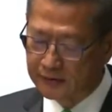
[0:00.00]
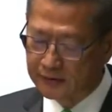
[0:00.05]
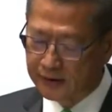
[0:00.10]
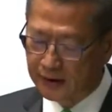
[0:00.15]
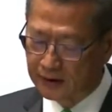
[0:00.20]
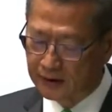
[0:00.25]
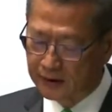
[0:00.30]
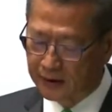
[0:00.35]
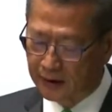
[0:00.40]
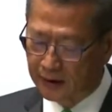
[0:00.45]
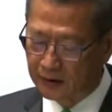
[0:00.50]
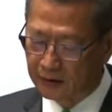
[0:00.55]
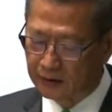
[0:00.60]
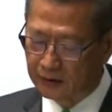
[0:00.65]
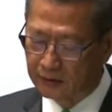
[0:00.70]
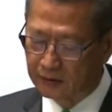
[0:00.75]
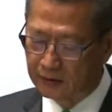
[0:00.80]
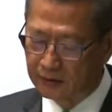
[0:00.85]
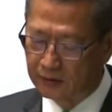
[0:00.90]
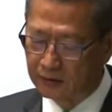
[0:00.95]
The government
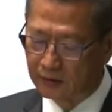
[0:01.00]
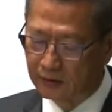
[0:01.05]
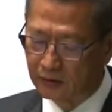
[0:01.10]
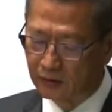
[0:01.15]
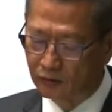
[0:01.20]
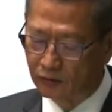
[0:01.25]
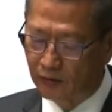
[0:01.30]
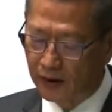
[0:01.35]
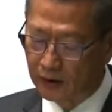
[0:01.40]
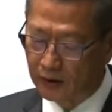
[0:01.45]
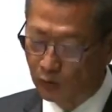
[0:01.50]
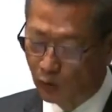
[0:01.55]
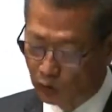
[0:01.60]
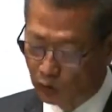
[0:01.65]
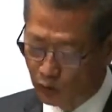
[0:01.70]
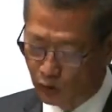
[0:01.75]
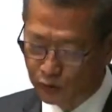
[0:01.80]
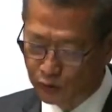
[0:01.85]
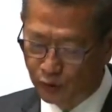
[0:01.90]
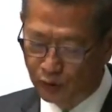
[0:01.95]
will provide a total
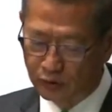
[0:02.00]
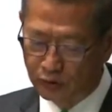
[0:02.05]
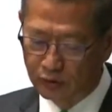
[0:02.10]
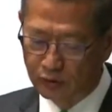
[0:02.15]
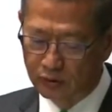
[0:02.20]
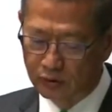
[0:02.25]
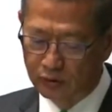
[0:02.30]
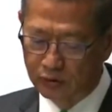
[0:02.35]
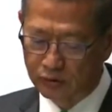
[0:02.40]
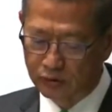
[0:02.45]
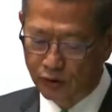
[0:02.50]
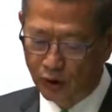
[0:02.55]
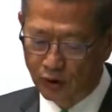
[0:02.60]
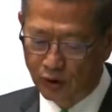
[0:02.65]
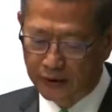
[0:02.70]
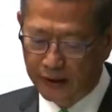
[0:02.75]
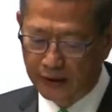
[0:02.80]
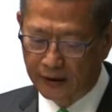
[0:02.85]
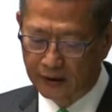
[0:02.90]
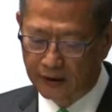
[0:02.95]
guarantee commitment of
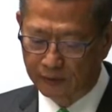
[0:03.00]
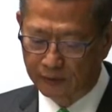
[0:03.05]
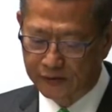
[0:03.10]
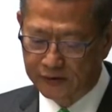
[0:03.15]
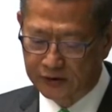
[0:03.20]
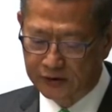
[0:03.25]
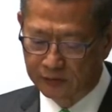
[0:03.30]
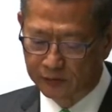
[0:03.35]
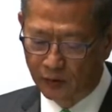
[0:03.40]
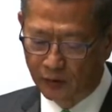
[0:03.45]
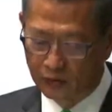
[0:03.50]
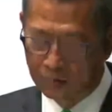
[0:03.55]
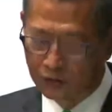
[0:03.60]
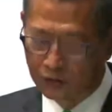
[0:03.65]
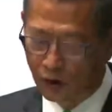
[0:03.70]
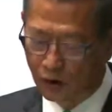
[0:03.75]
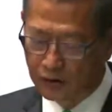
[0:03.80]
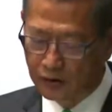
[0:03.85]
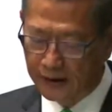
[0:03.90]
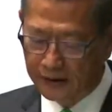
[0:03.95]
$15 billion.
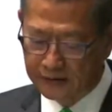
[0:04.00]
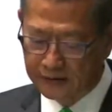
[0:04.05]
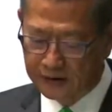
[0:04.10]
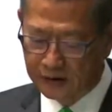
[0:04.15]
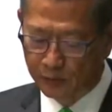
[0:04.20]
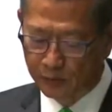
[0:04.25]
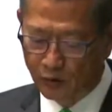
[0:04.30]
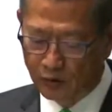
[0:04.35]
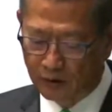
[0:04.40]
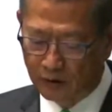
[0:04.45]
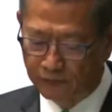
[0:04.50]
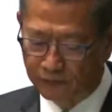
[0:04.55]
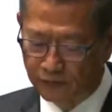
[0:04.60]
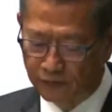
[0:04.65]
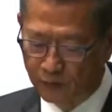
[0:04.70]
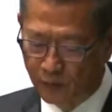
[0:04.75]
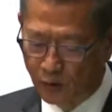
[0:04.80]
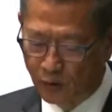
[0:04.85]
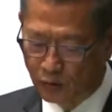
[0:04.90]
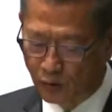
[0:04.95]
The
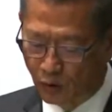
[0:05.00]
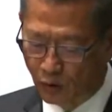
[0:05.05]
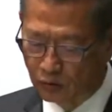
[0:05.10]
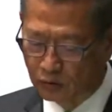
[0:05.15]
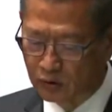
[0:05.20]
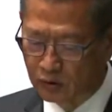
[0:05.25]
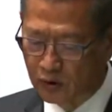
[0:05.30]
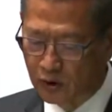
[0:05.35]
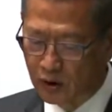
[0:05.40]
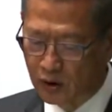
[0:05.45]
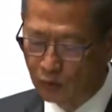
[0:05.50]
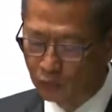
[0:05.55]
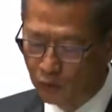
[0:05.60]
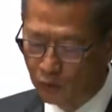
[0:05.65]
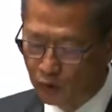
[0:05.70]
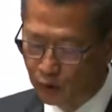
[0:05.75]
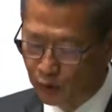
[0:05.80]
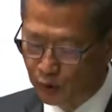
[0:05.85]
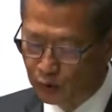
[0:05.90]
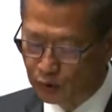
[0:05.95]
application period will
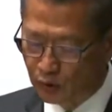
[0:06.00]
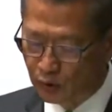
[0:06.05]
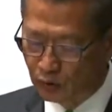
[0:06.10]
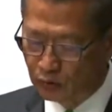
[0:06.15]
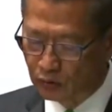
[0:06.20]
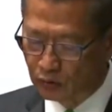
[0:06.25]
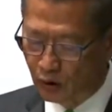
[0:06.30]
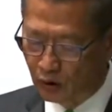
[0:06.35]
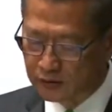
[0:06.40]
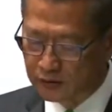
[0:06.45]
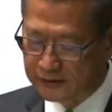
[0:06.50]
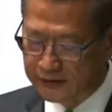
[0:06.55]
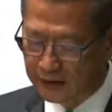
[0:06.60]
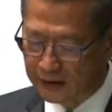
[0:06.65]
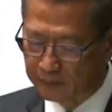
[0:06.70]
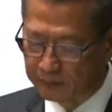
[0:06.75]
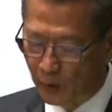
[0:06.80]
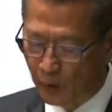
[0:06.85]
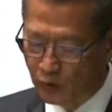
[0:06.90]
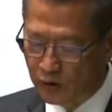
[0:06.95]
last for six months.
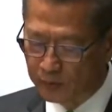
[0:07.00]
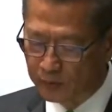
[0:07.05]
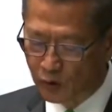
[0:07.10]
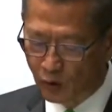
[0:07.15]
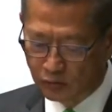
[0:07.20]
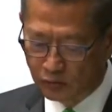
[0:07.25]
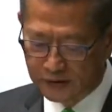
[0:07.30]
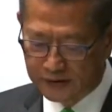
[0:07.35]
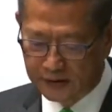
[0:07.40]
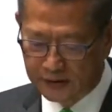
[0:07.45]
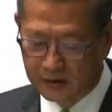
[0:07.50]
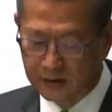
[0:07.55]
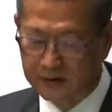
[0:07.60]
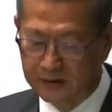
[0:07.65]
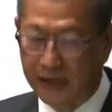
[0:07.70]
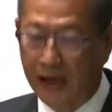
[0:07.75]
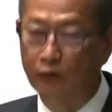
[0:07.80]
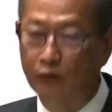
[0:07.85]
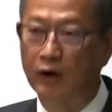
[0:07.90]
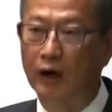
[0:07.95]
The
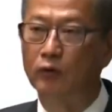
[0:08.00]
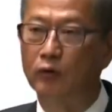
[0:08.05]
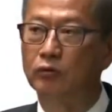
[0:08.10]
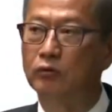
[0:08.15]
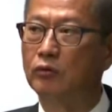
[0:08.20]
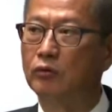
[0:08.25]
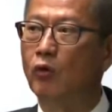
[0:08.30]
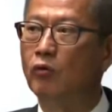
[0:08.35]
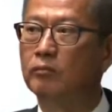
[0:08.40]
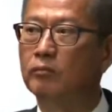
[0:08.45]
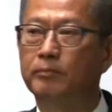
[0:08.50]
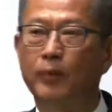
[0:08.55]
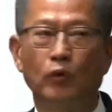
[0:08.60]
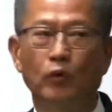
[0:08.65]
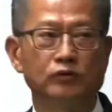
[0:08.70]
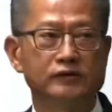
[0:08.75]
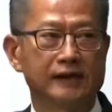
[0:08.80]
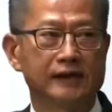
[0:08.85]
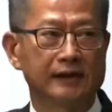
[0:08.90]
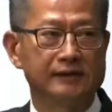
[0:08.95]
Financial Services and the
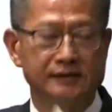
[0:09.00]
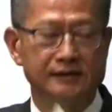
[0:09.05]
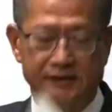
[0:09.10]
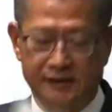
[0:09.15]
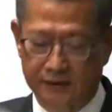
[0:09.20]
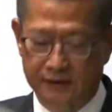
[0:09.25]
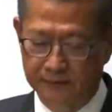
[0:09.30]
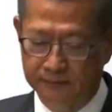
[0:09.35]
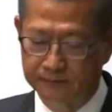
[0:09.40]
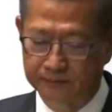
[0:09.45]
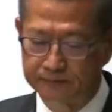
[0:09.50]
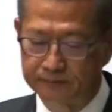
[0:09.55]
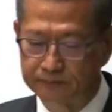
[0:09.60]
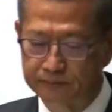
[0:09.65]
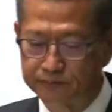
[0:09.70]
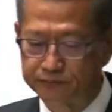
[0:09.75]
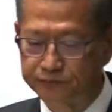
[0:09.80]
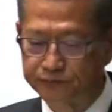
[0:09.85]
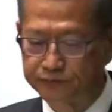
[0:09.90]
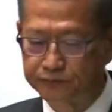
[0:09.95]
Treasury Bureau will,
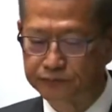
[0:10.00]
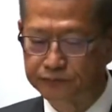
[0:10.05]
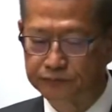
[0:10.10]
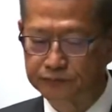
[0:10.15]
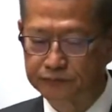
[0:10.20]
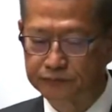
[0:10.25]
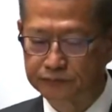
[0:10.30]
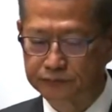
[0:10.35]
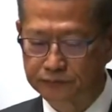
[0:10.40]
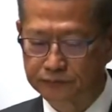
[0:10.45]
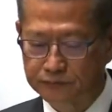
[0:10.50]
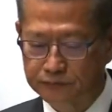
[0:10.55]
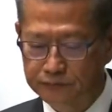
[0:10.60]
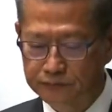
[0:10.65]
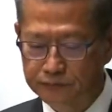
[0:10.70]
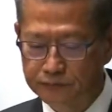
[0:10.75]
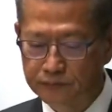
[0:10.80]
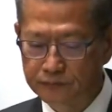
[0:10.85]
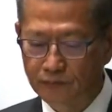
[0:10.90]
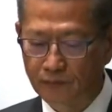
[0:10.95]
in collaboration with
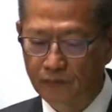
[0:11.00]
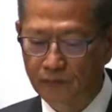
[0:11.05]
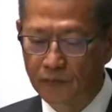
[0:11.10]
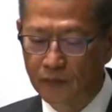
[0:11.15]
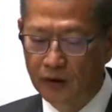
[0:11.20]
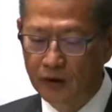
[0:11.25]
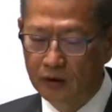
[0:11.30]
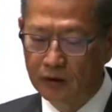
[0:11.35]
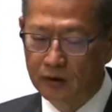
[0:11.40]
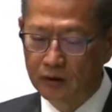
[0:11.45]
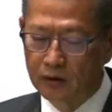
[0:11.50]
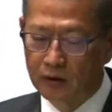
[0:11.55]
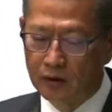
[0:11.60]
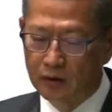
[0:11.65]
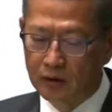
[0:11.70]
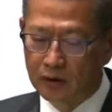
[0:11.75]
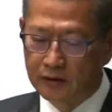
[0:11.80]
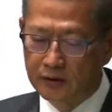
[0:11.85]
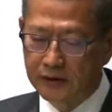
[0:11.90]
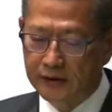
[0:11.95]
the
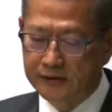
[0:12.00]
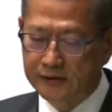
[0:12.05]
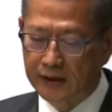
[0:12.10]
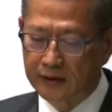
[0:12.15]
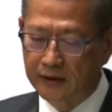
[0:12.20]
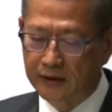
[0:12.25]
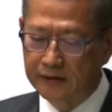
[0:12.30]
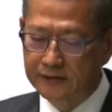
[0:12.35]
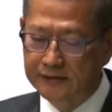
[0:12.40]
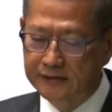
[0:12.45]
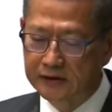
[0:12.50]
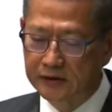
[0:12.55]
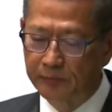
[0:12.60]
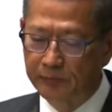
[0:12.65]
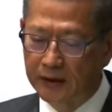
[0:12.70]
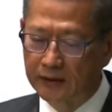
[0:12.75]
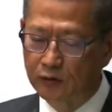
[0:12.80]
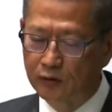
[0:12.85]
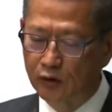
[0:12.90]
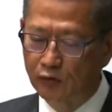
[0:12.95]
HKMCIL, announce the
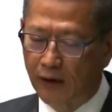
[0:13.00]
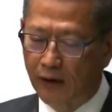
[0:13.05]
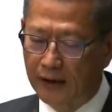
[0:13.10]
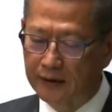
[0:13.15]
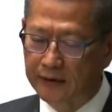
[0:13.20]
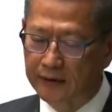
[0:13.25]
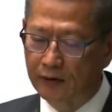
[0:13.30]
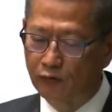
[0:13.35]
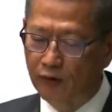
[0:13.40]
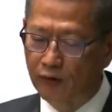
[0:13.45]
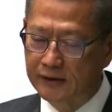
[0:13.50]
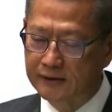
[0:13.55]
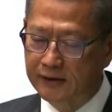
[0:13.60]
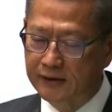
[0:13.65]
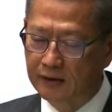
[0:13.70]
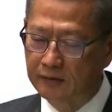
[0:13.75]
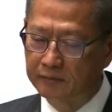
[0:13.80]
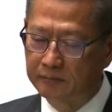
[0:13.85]
details in due course.